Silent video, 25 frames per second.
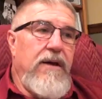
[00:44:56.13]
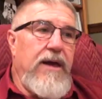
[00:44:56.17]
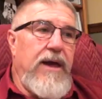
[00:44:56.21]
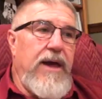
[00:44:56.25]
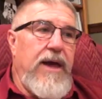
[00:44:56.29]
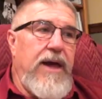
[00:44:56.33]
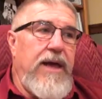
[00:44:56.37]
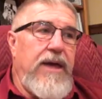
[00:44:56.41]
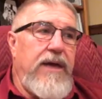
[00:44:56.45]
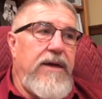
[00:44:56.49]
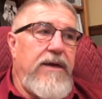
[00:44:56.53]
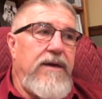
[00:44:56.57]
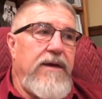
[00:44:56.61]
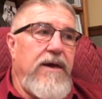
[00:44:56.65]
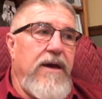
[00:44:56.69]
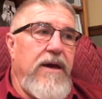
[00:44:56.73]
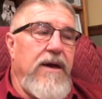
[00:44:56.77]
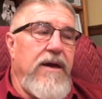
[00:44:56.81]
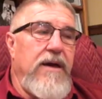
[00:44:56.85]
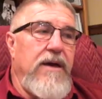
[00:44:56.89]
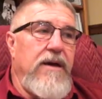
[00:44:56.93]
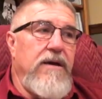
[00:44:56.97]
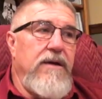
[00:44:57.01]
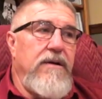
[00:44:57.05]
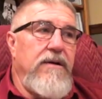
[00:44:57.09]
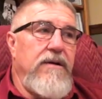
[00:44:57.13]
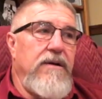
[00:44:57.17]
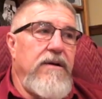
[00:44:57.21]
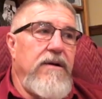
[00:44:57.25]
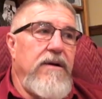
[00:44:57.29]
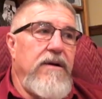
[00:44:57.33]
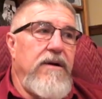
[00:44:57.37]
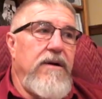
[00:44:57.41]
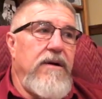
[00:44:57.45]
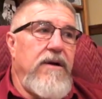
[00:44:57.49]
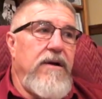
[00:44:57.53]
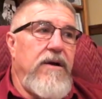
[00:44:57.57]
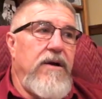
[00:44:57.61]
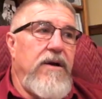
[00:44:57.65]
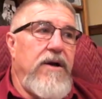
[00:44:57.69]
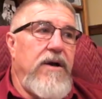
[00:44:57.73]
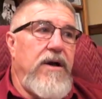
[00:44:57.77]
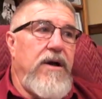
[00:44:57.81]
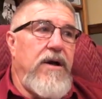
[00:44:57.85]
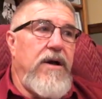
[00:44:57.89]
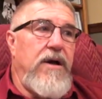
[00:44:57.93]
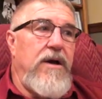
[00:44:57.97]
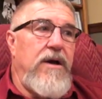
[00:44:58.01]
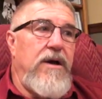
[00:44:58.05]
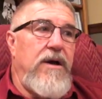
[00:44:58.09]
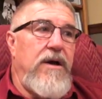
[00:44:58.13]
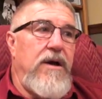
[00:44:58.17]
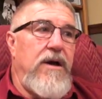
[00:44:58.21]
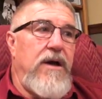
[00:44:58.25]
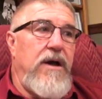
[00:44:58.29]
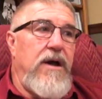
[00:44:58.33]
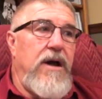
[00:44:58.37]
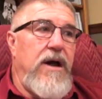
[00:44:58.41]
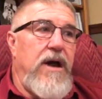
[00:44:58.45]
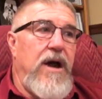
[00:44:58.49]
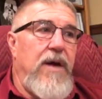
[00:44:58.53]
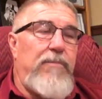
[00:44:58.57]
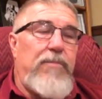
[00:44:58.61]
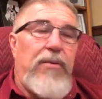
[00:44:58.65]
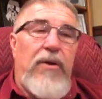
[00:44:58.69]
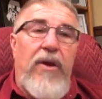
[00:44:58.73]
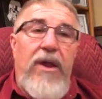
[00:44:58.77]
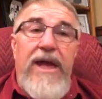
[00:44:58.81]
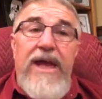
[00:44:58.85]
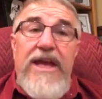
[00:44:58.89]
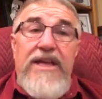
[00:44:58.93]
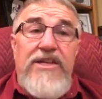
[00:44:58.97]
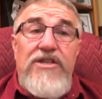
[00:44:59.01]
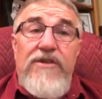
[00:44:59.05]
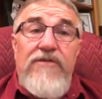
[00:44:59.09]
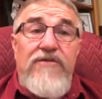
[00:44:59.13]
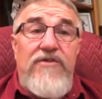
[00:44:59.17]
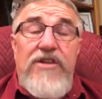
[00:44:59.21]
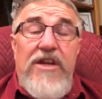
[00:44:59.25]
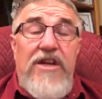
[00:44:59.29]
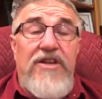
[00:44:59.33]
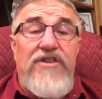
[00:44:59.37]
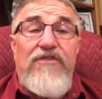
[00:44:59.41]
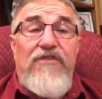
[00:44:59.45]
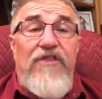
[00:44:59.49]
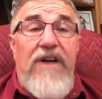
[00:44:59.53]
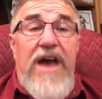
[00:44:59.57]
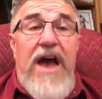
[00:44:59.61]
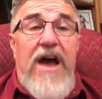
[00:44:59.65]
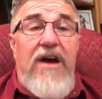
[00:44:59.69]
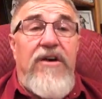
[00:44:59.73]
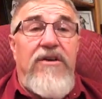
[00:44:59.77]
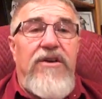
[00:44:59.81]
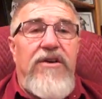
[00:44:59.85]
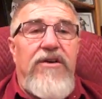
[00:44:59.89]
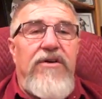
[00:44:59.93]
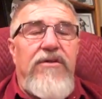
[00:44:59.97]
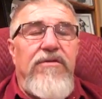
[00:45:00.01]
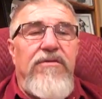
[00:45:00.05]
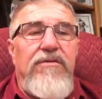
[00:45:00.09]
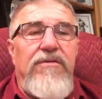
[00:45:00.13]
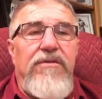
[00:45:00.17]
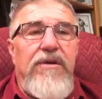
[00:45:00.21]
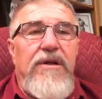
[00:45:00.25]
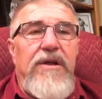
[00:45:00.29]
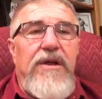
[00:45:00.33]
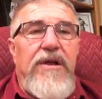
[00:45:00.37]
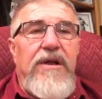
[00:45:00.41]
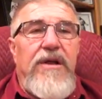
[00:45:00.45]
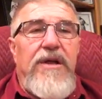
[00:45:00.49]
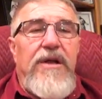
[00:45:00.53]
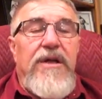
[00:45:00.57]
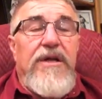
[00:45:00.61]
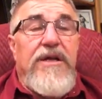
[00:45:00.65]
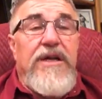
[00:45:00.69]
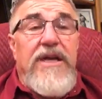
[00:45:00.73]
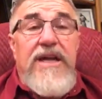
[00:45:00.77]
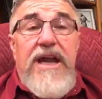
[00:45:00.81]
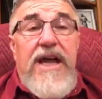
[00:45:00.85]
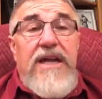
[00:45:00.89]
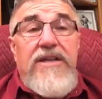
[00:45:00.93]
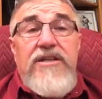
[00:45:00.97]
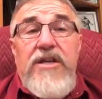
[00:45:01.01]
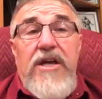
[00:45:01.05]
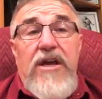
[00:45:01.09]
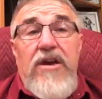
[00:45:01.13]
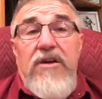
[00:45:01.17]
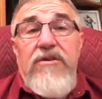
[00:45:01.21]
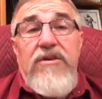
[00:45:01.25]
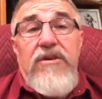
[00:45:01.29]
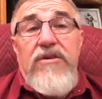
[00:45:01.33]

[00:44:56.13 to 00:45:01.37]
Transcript: a, uh, a place of such value. Can I tell